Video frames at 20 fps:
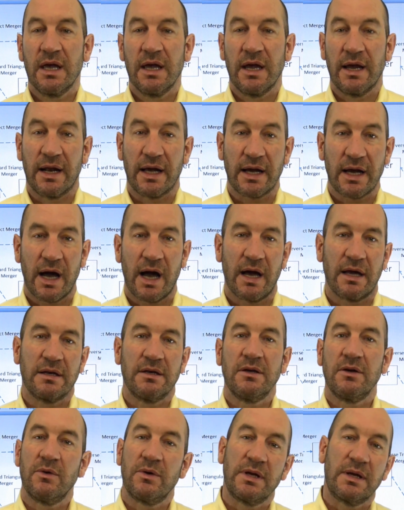and a
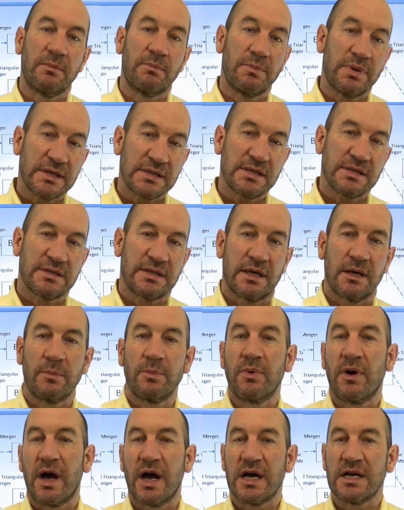continuity of business
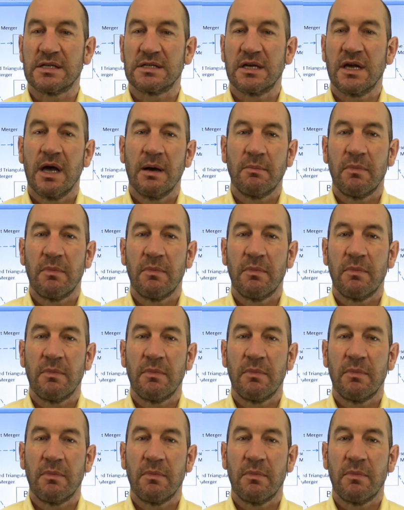enterprise